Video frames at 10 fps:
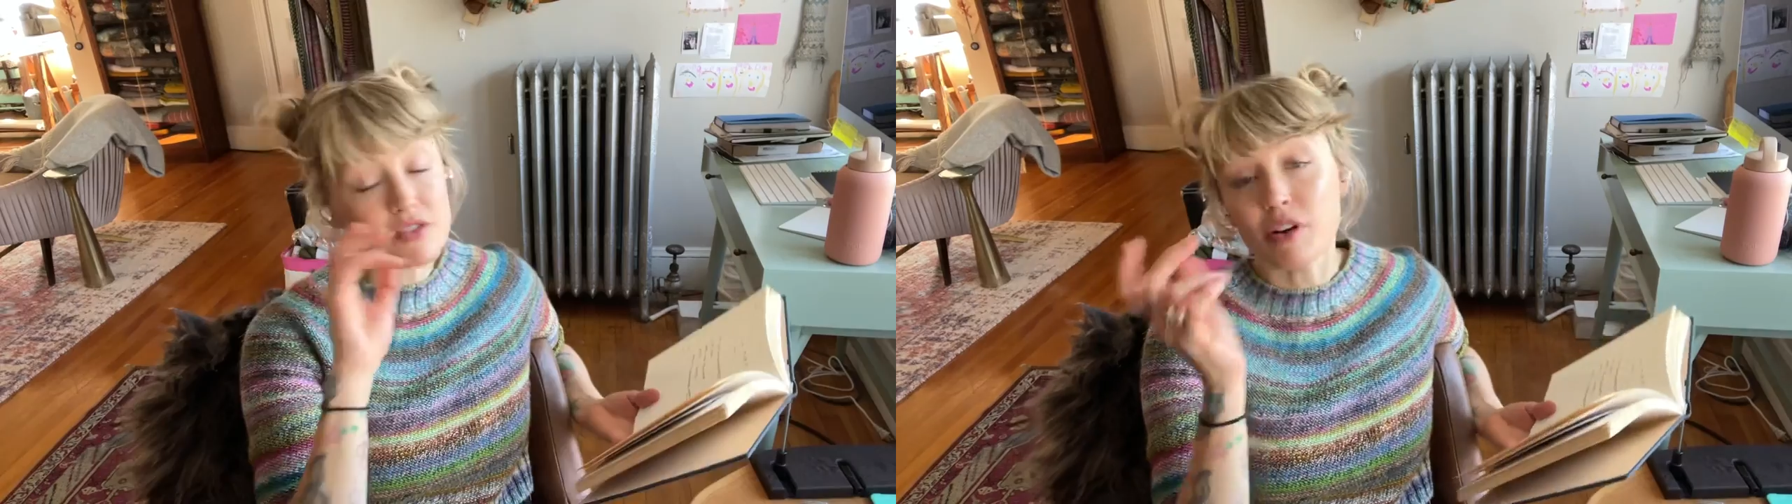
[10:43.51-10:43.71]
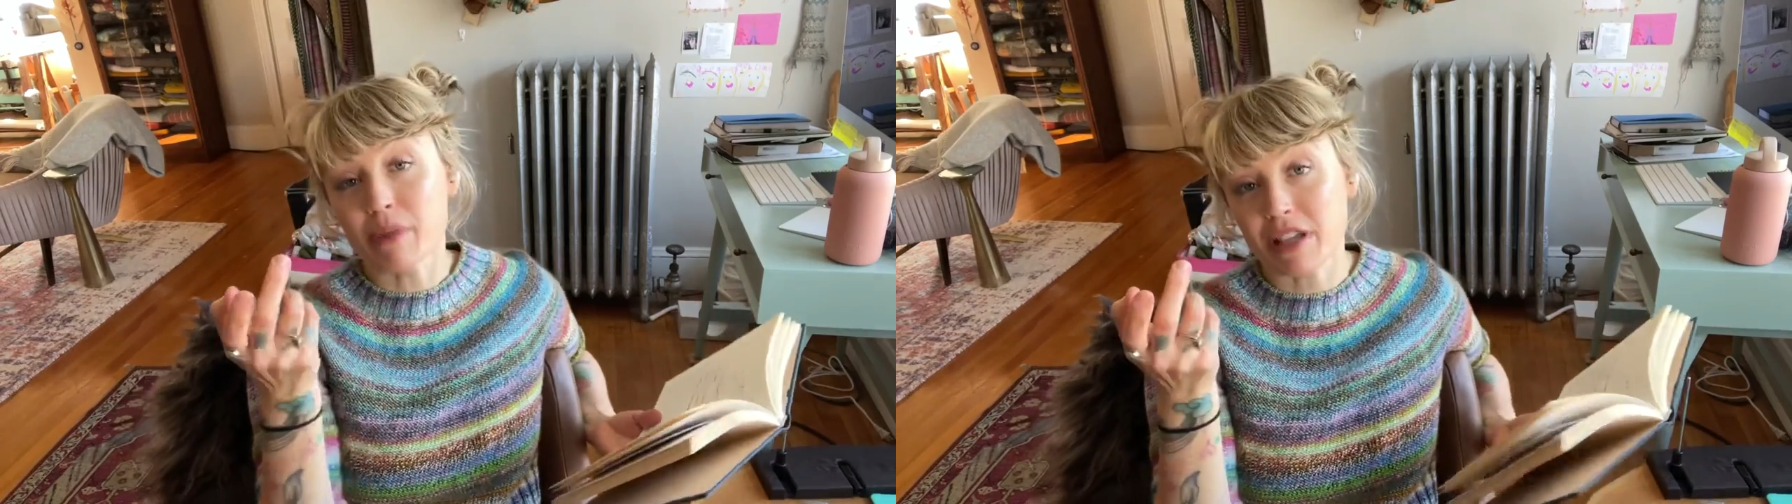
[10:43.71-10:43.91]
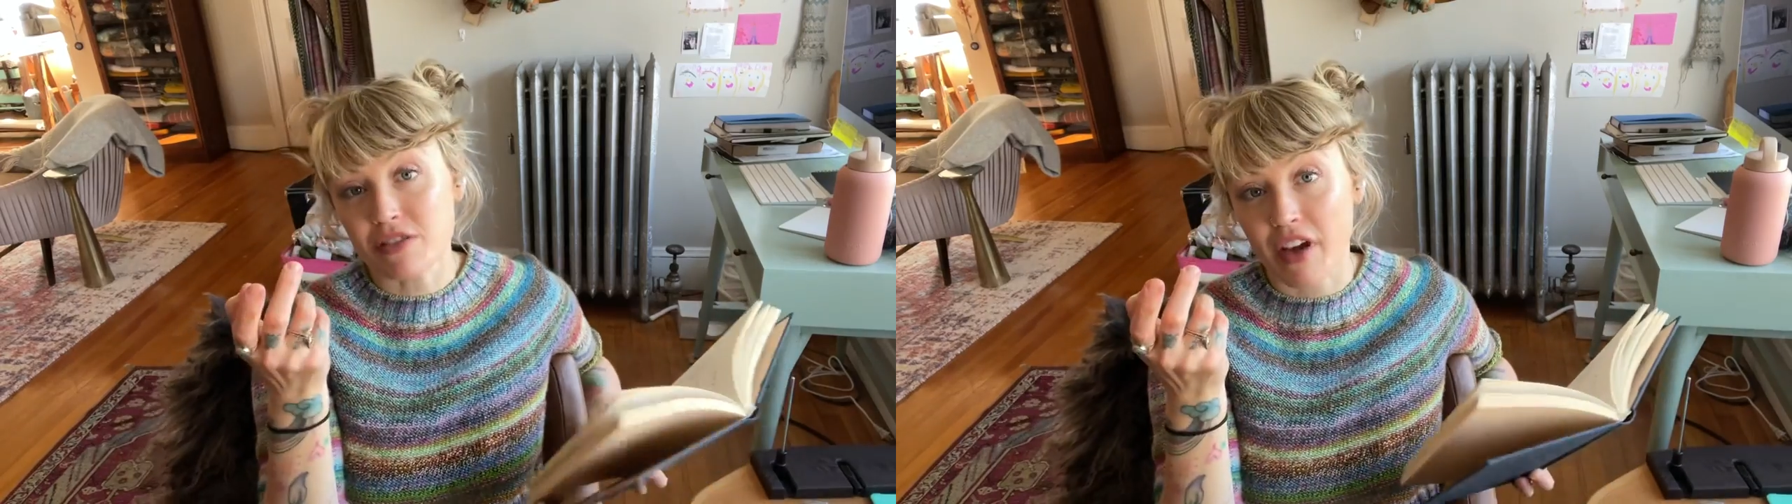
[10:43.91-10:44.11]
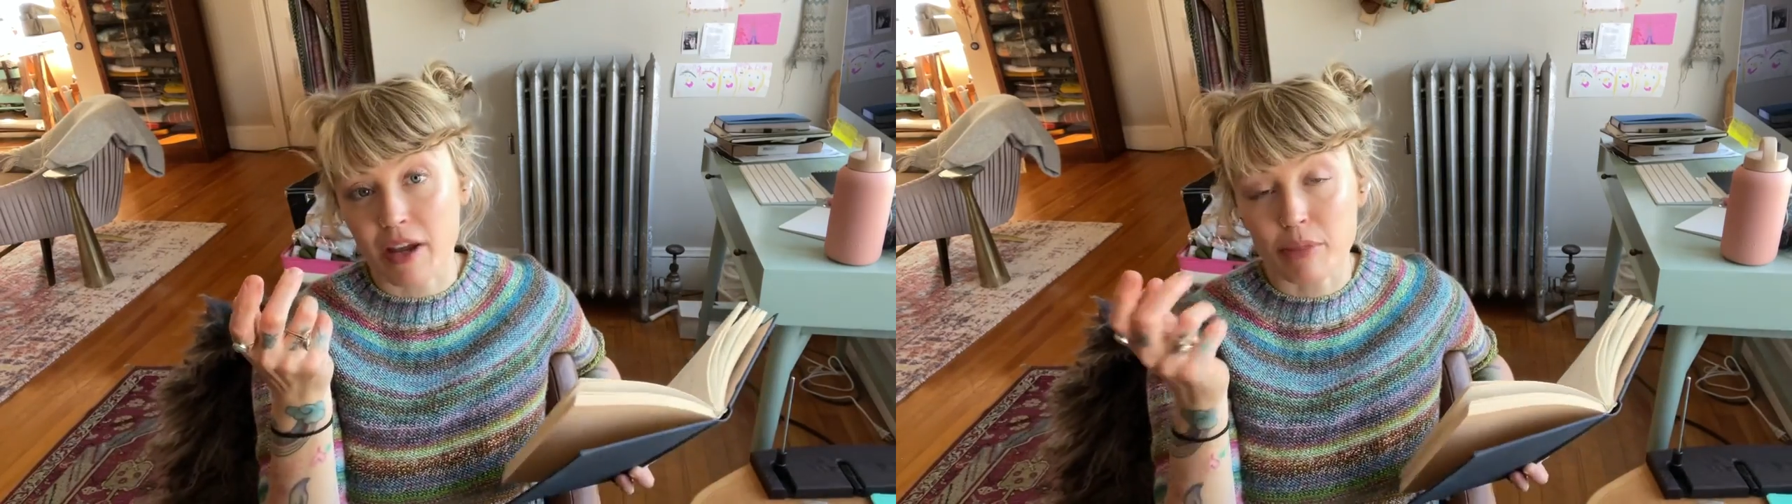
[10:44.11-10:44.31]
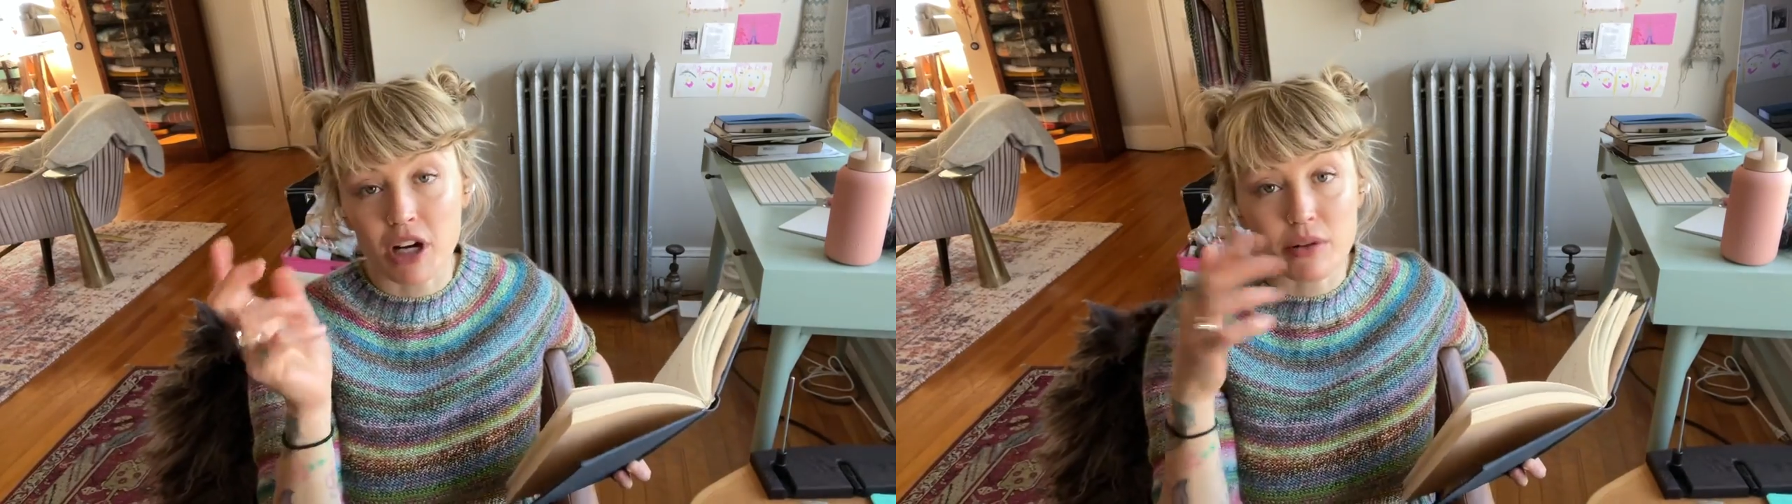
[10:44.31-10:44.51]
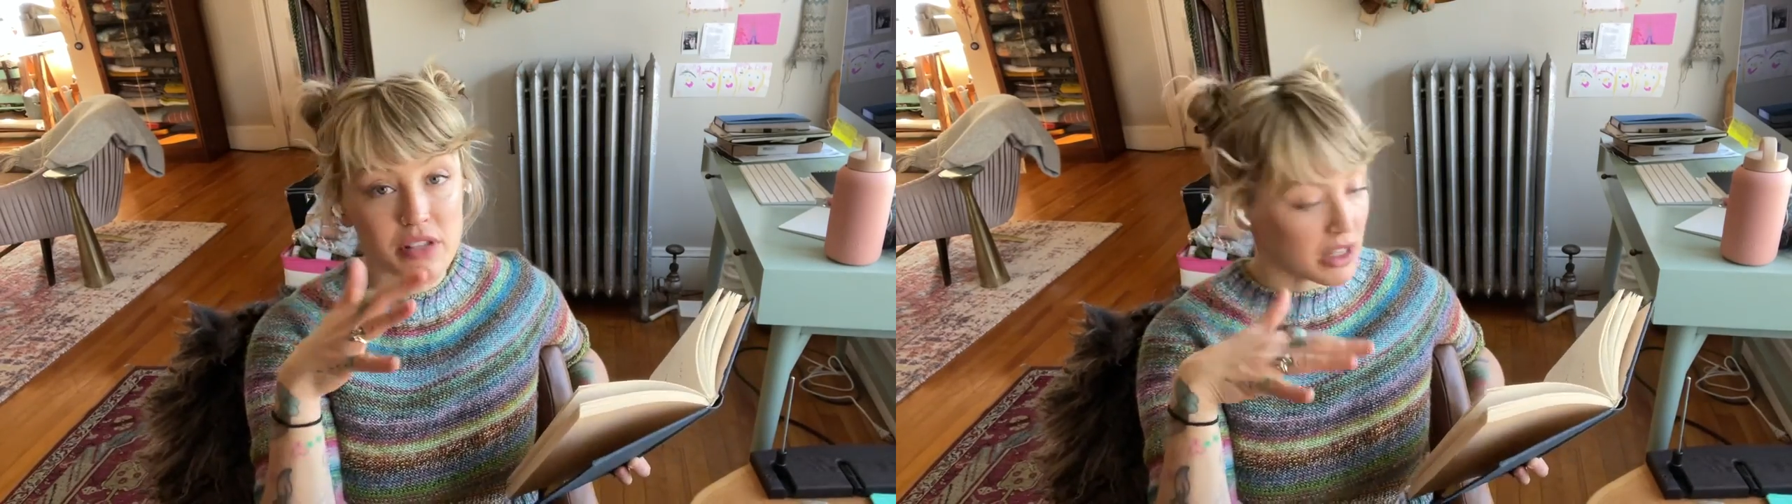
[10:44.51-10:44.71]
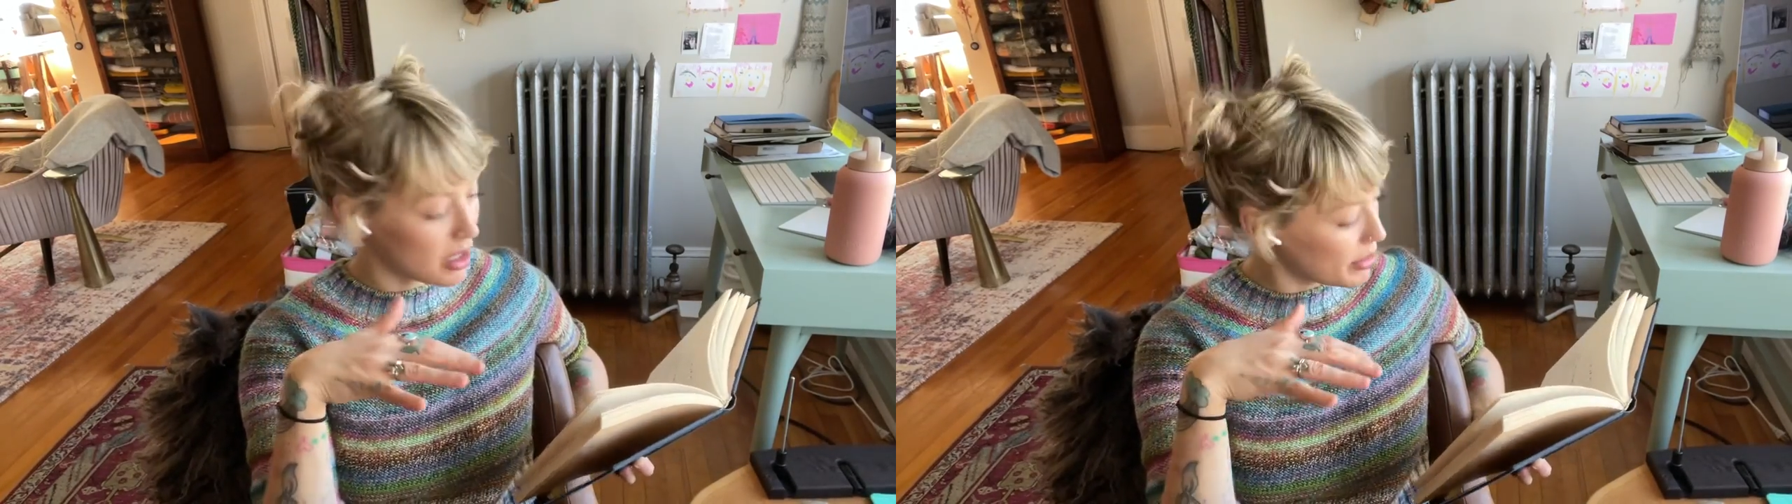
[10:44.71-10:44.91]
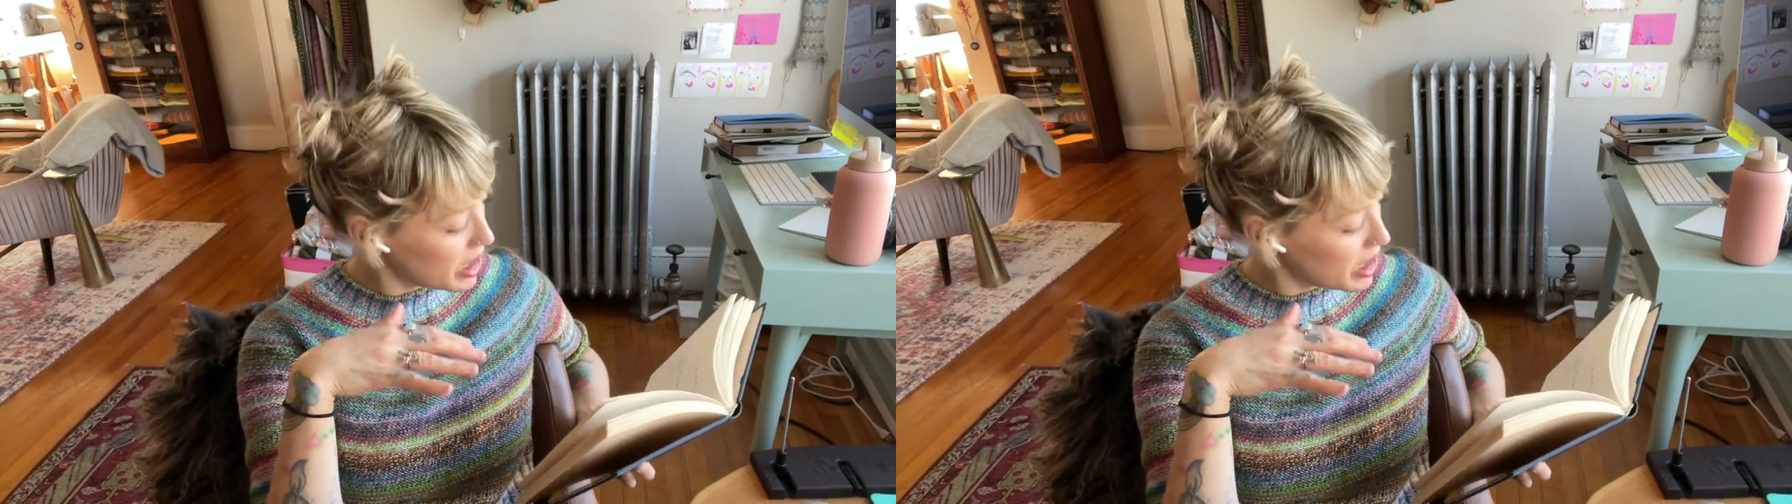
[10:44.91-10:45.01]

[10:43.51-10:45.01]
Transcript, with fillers: from Nest Fiber. It was a club